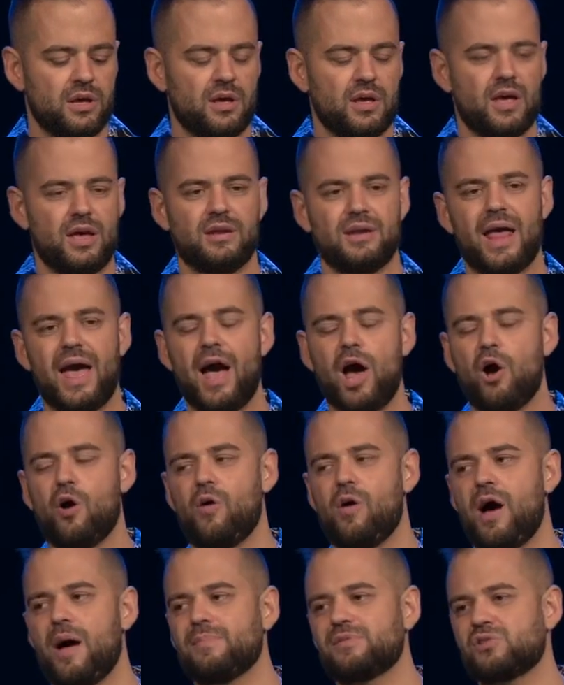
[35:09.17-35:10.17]
And
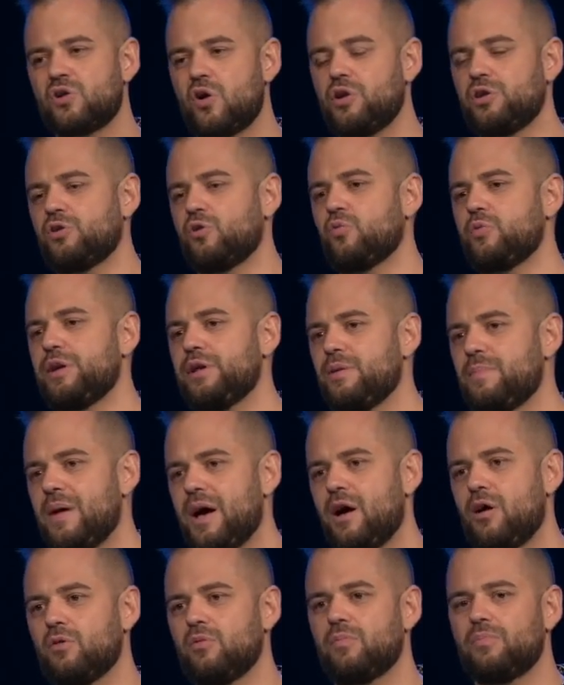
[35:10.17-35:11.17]
now I'm starting to read
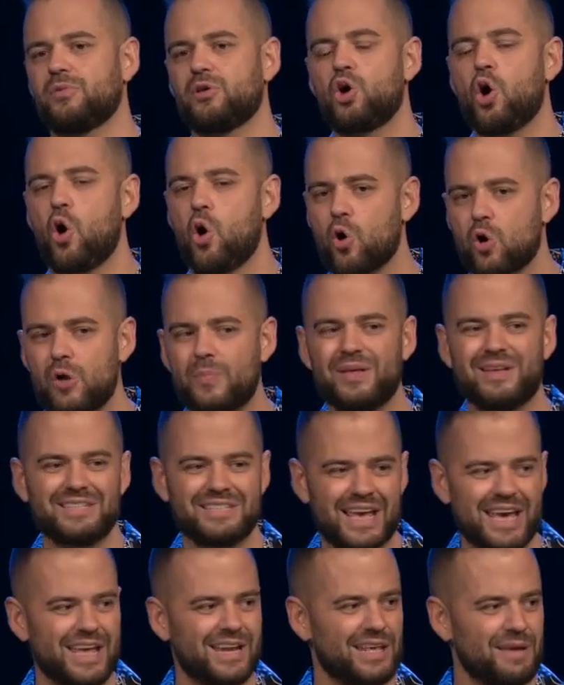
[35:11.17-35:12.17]
about carbon
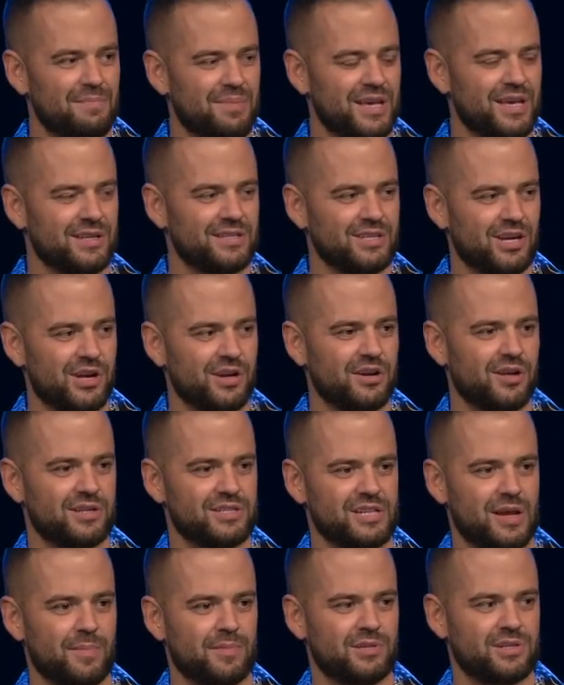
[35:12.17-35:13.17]
dating being done on
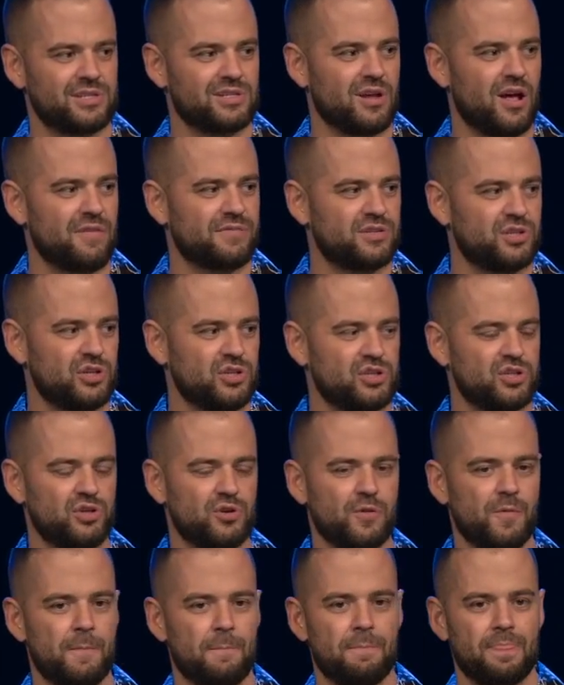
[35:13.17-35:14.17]
some of this soft
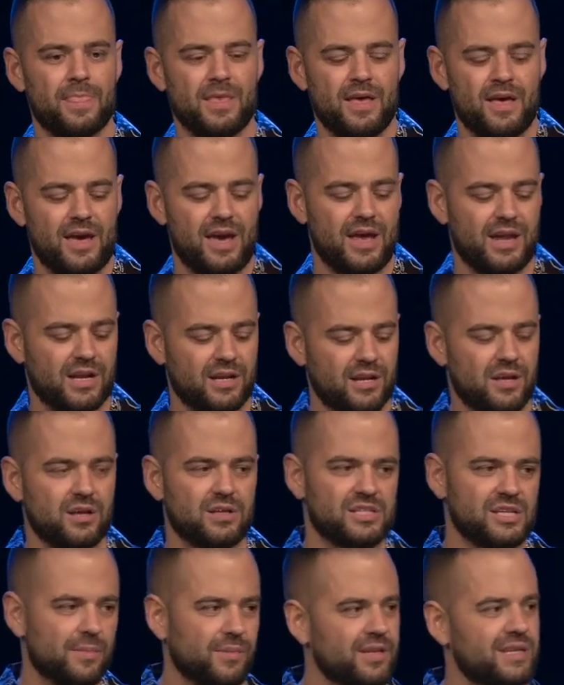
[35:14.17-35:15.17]
tissue, and
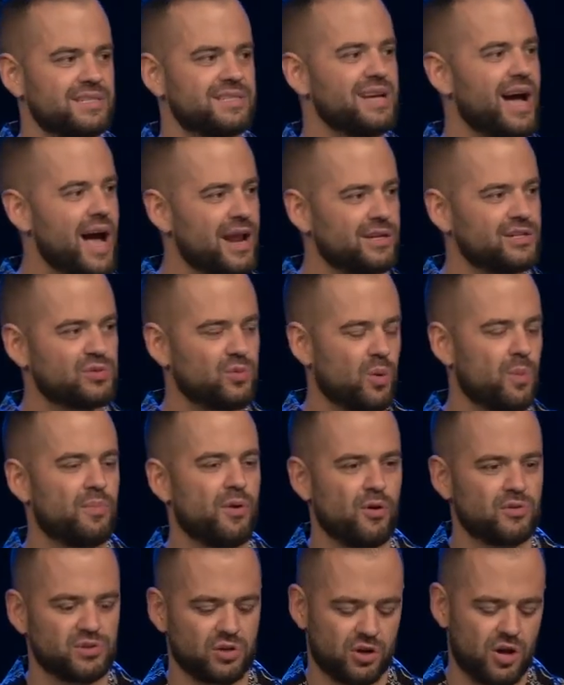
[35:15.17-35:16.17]
some of these dinosaur
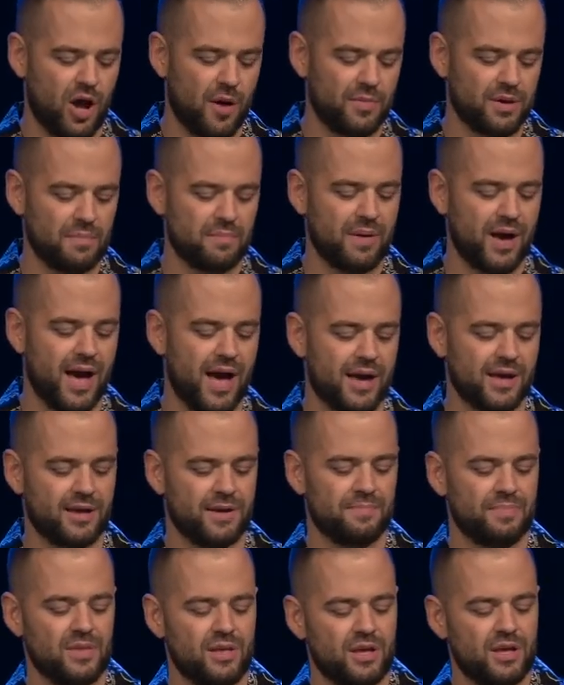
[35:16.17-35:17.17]
bones are coming back
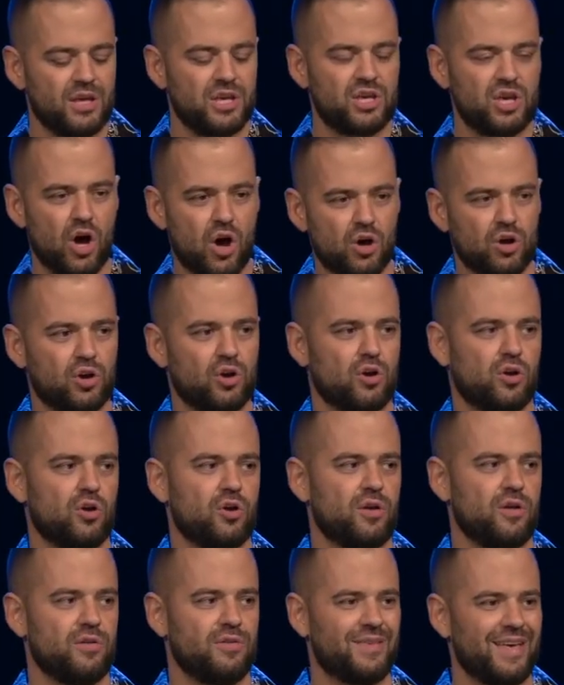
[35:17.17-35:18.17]

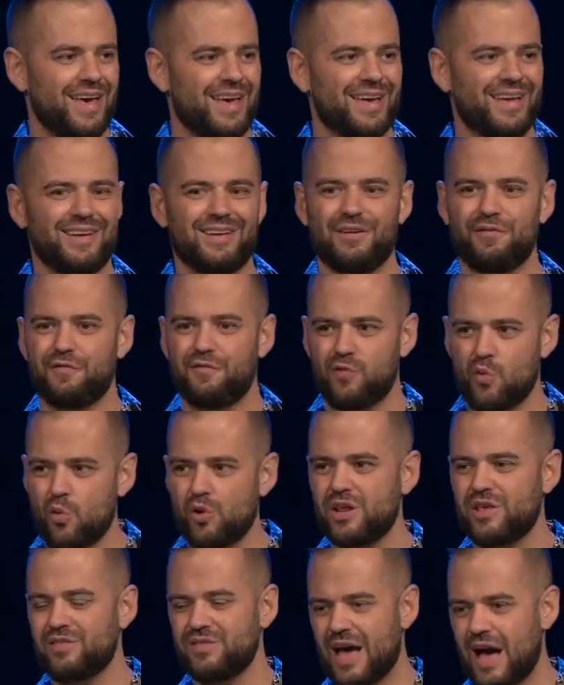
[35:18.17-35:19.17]
younger than
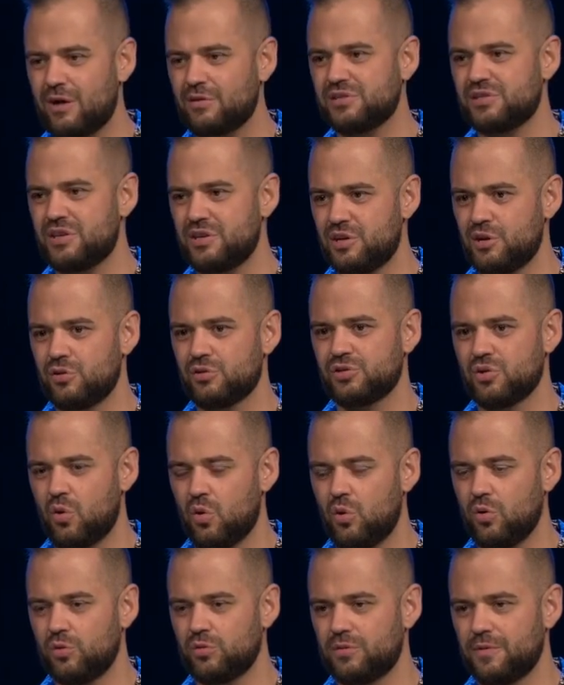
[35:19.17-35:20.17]
forty thousand years
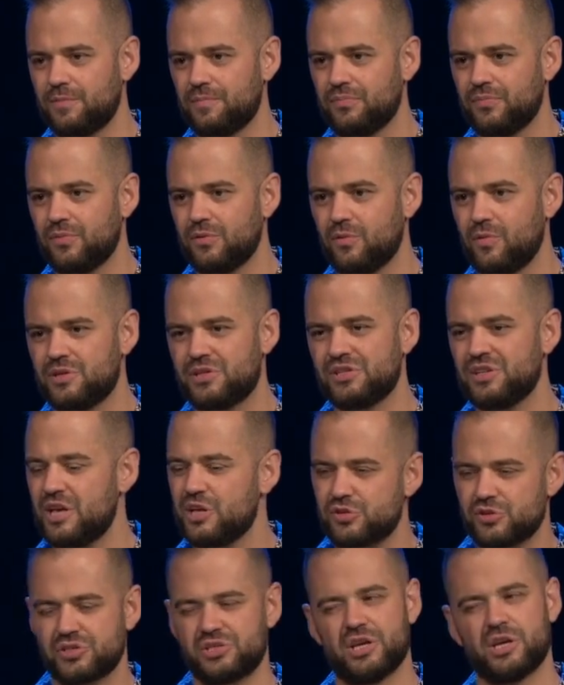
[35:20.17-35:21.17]
old, which is
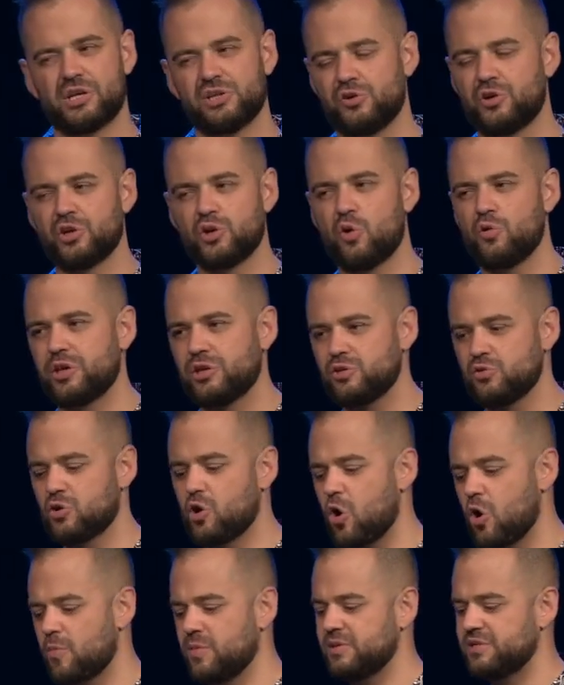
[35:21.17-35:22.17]
interesting because you can only do
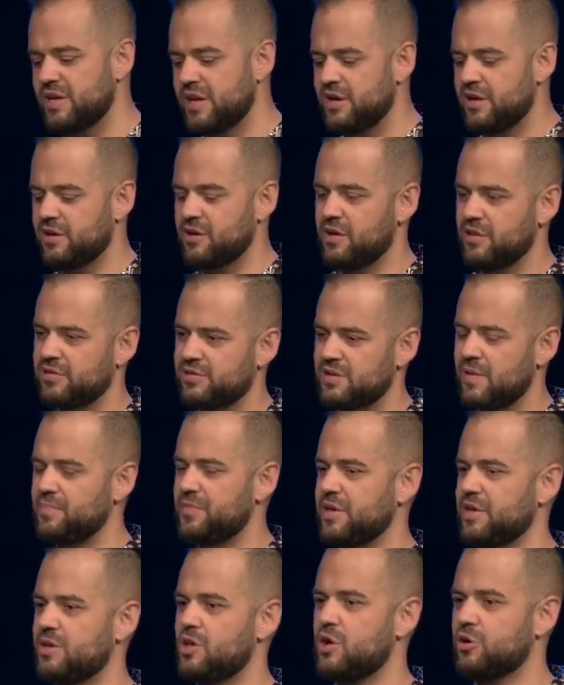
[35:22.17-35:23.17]
carbon dating on
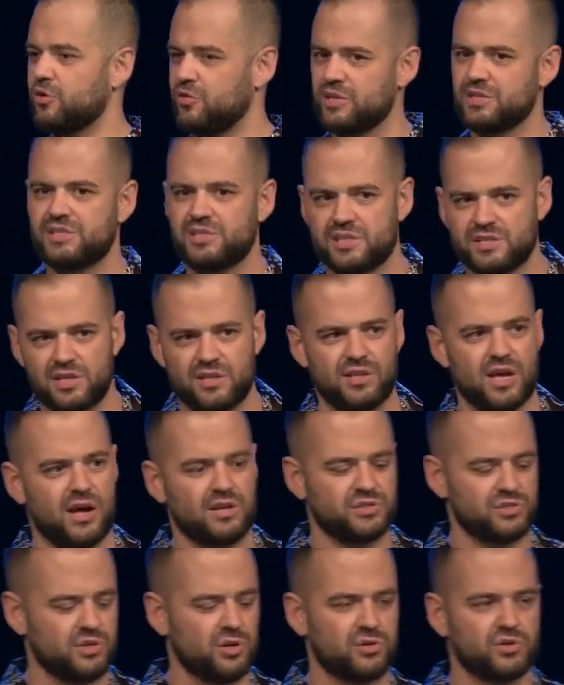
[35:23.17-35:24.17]
something younger than sixty
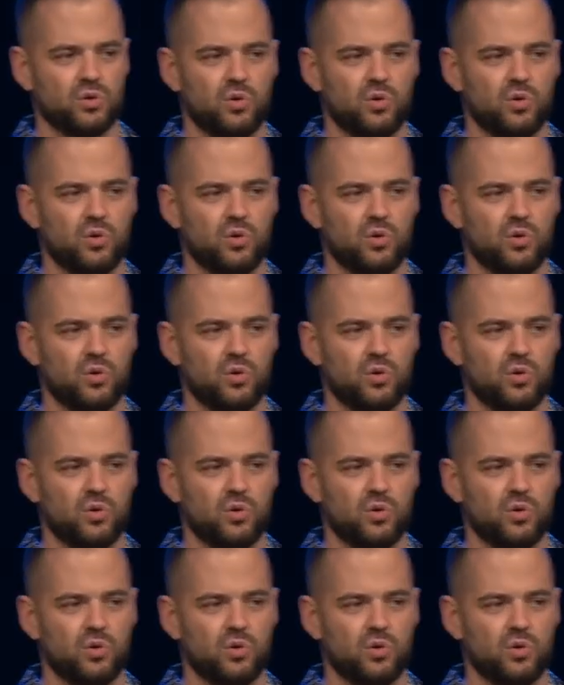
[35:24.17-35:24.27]
thousand years